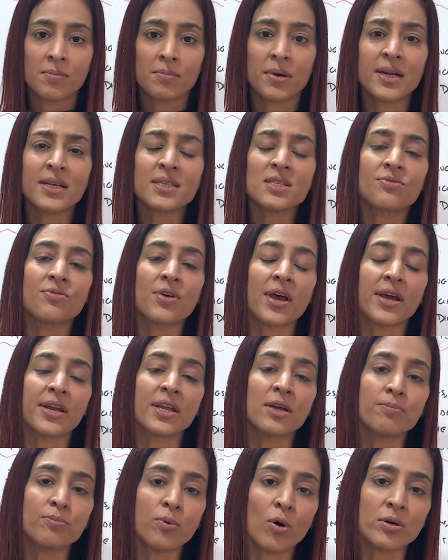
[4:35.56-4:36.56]
But it's very
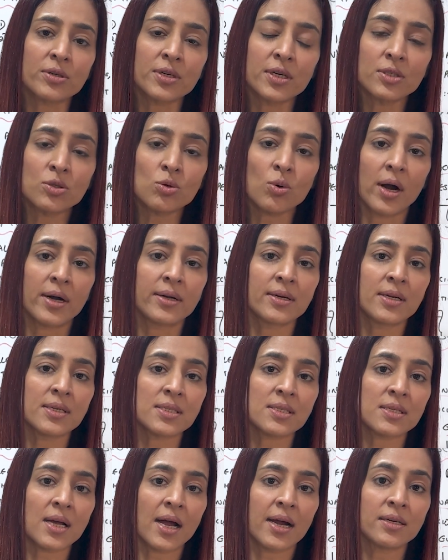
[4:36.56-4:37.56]
important to
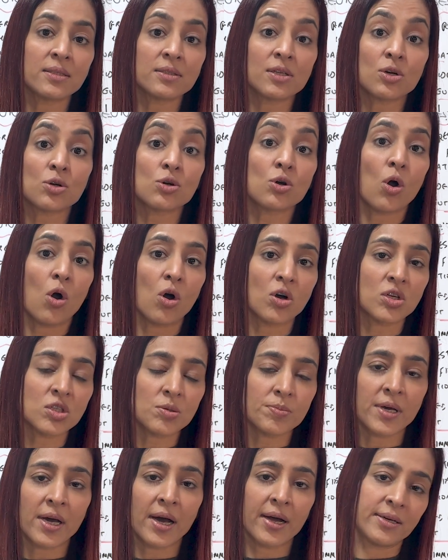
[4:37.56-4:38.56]
understand the cause
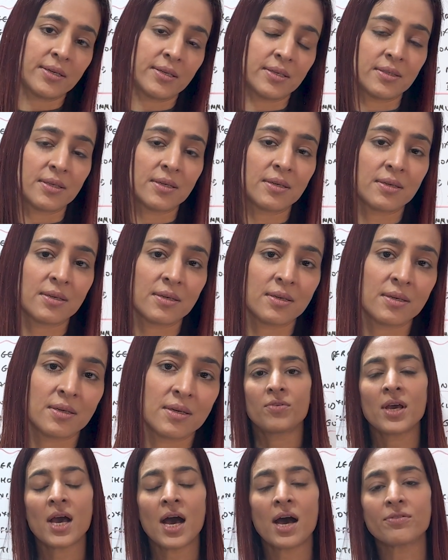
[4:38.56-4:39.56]
behind it.
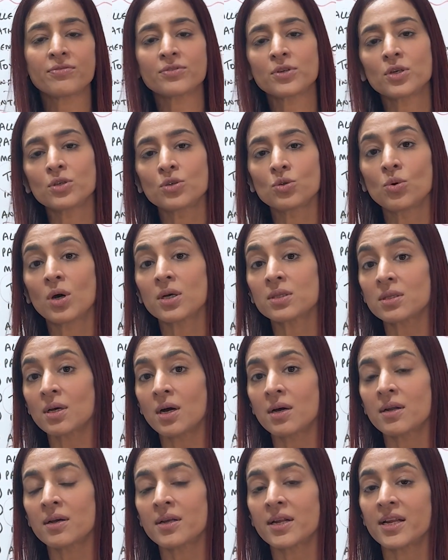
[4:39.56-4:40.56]
We have to do a
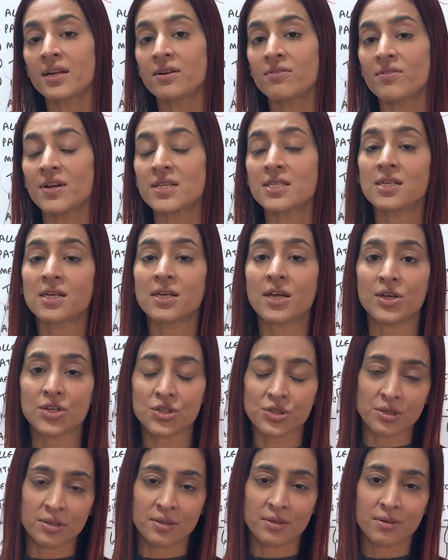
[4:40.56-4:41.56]
thorough
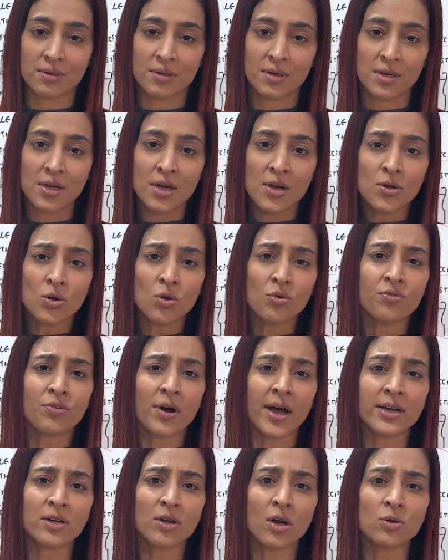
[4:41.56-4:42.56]
investigation to
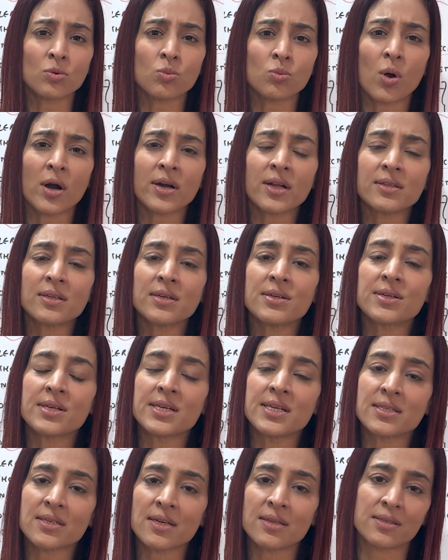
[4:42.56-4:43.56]
find out what are the
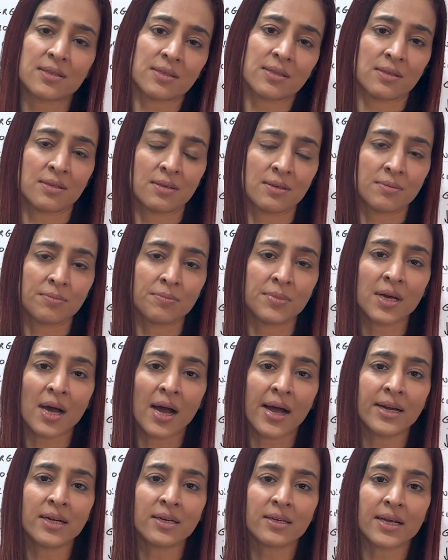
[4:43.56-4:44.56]
reasons
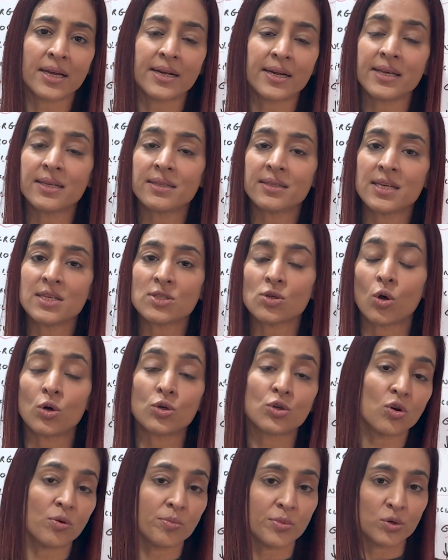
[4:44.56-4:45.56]
behind getting these
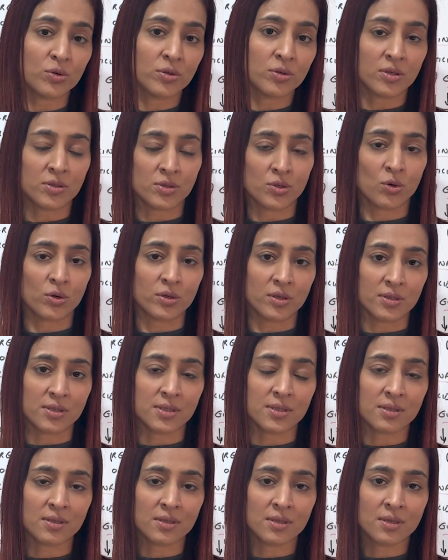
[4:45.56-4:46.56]
autoimmune disorders.